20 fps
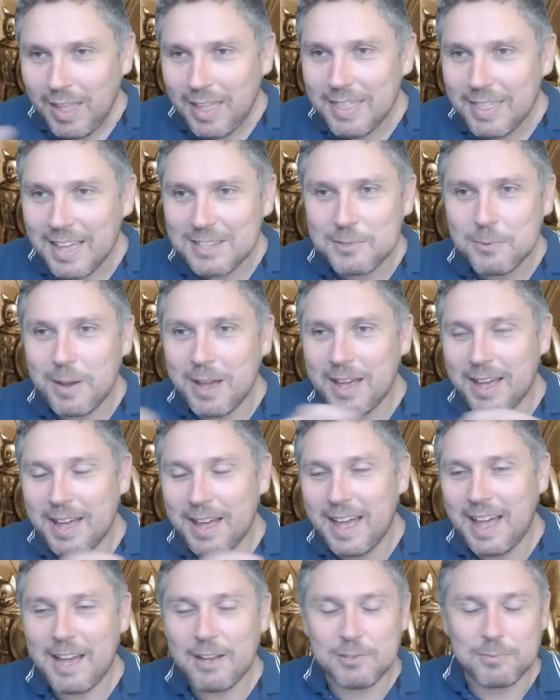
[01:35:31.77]
that's where
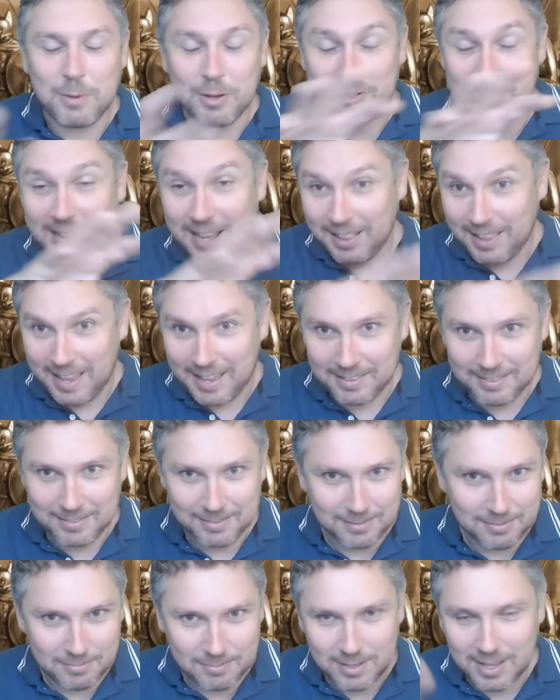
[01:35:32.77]
House Martell
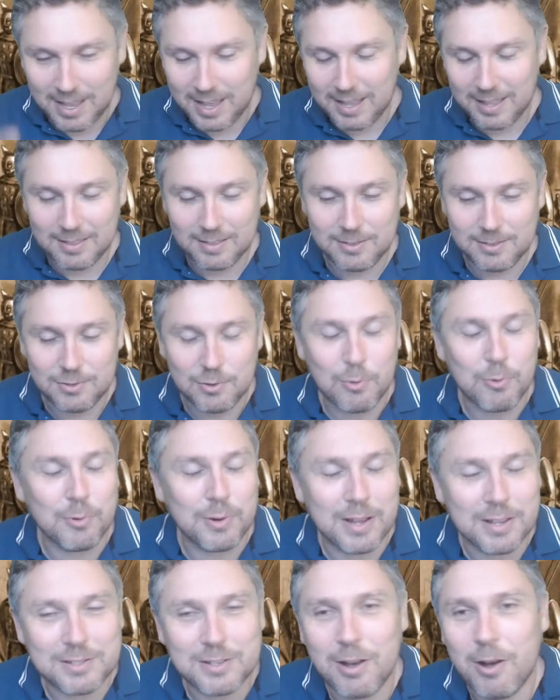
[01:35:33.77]
and uh,
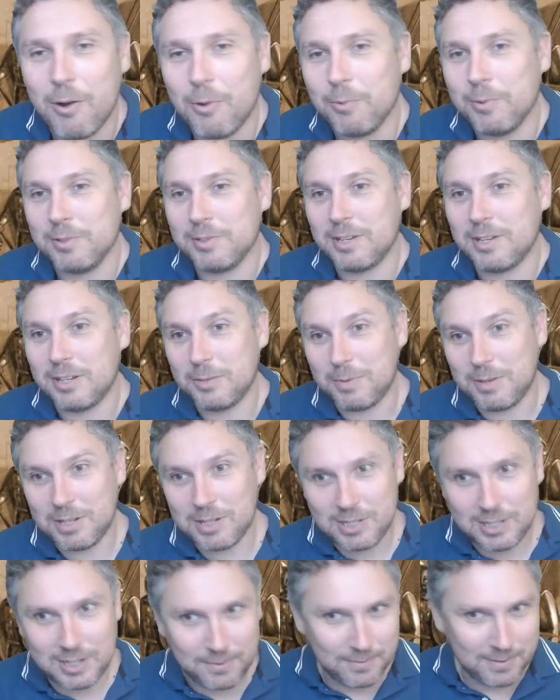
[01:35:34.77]
Dorne as a whole is going to be
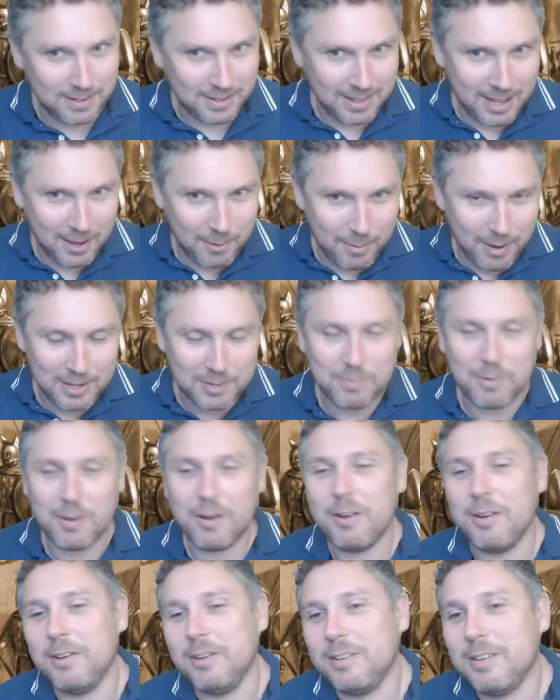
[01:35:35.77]
shifting their weight
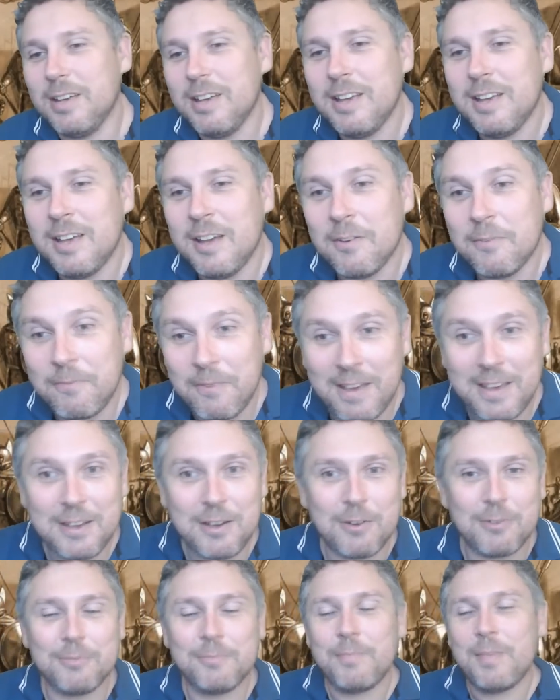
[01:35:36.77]
behind
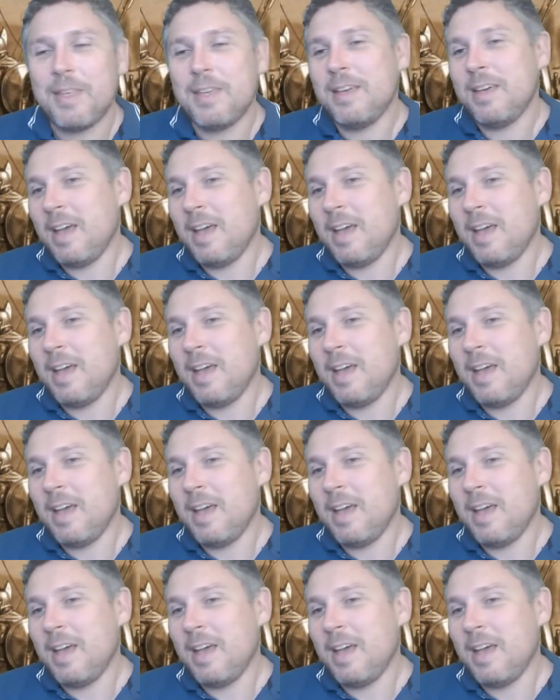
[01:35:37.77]
Fagon.